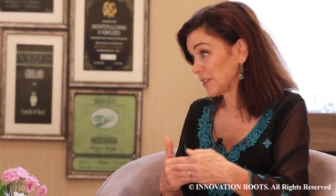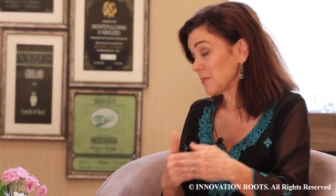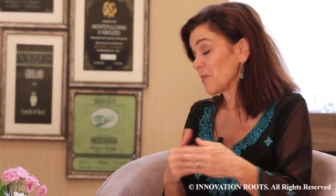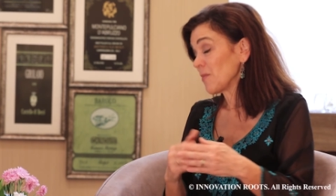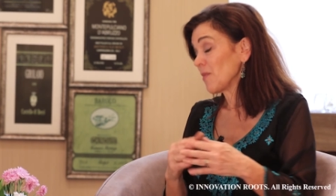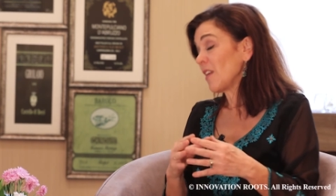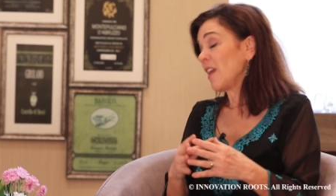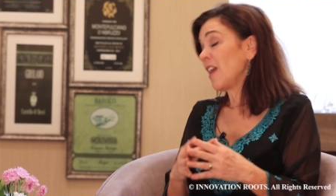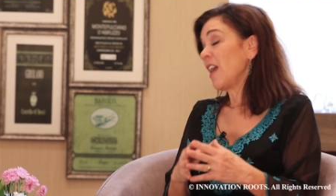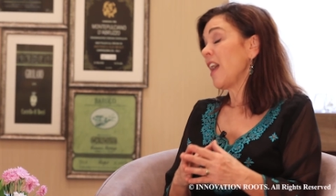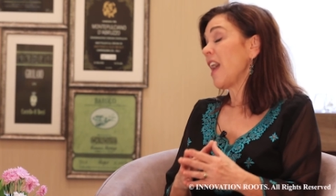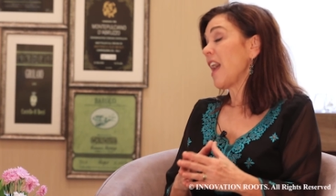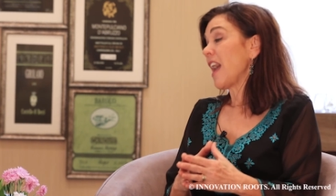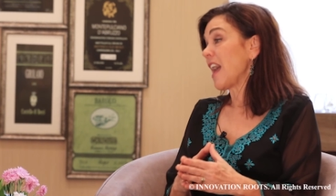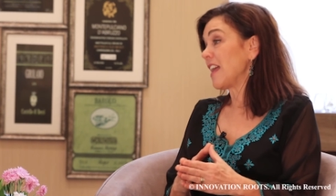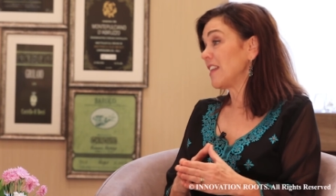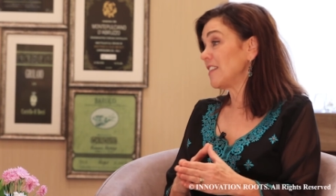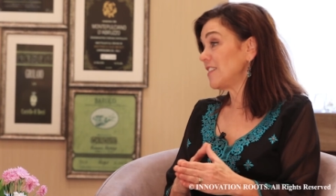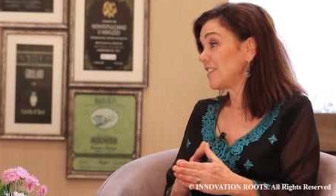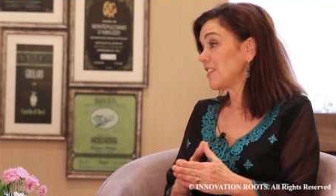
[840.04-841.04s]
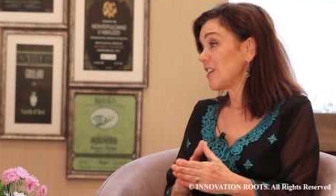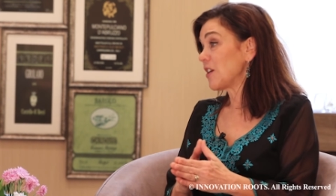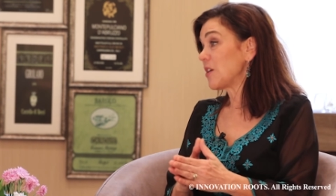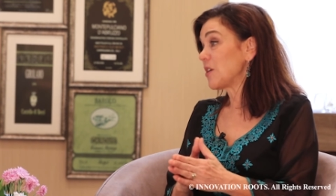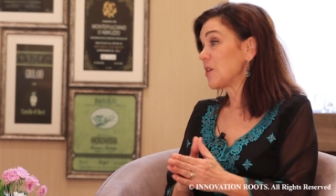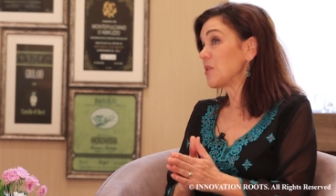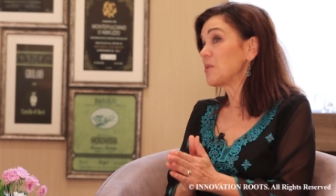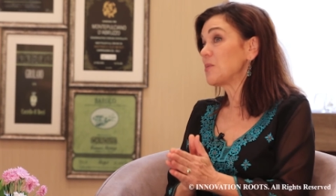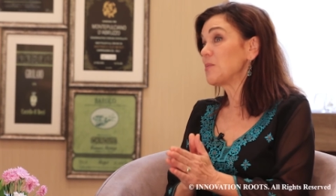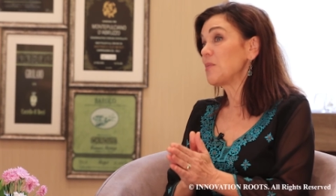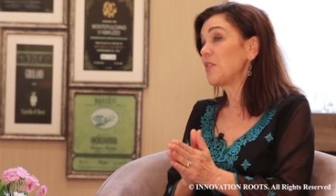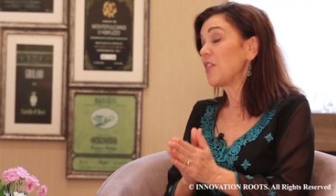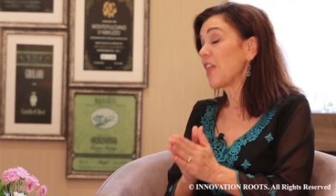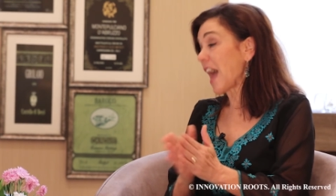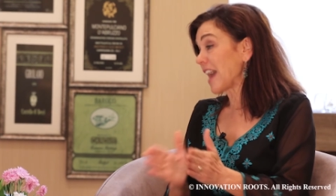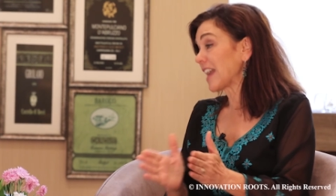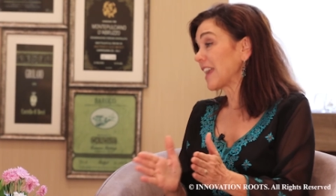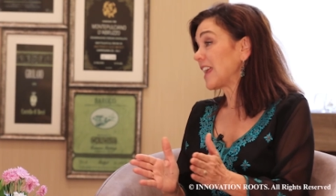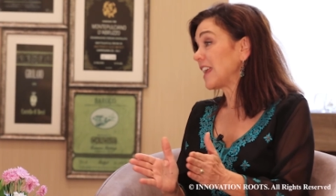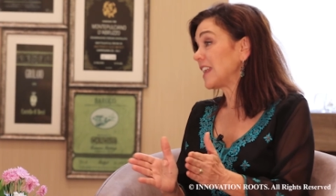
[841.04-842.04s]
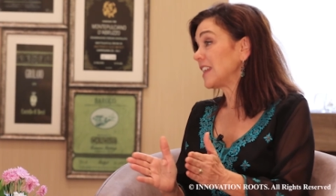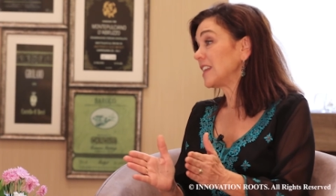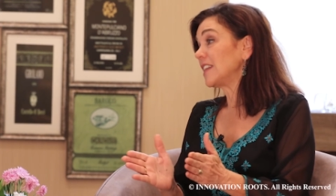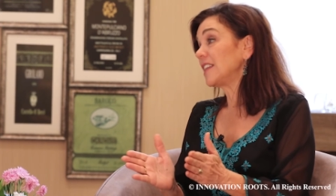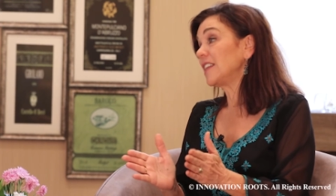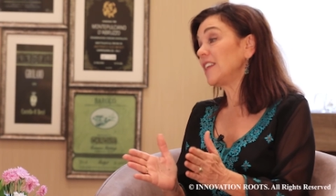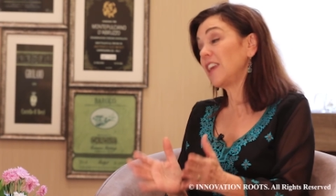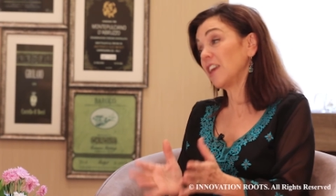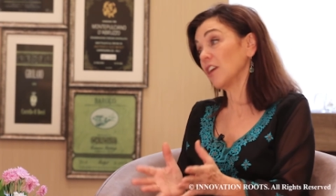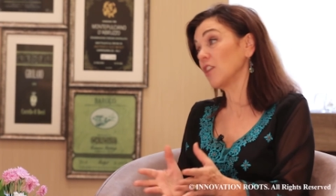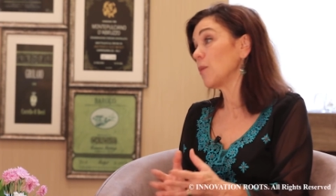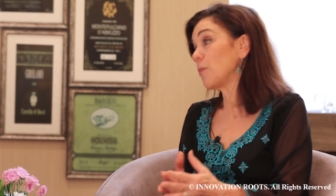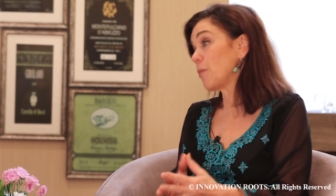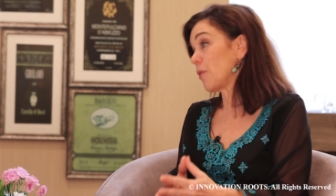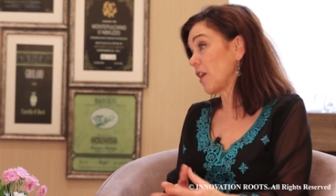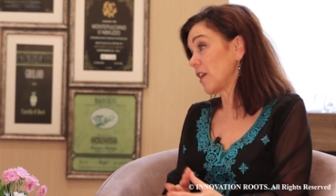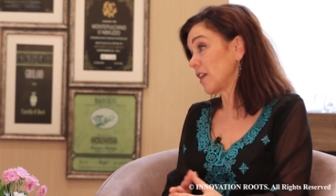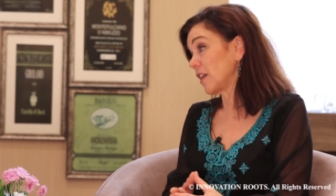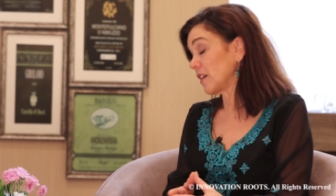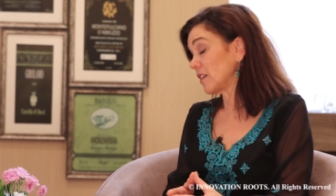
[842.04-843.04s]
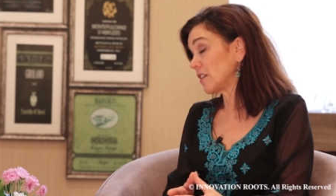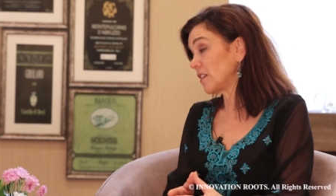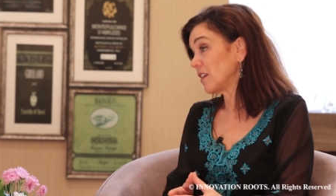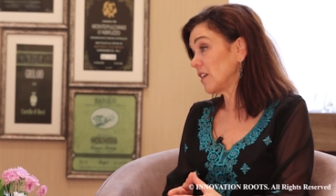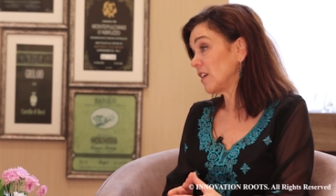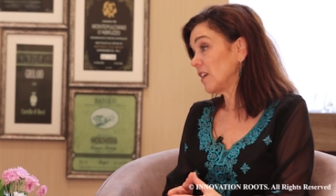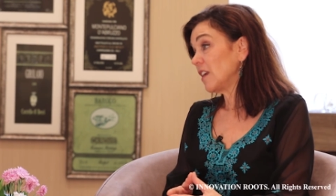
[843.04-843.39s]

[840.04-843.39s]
Mm-hmm. And so that can kill a product.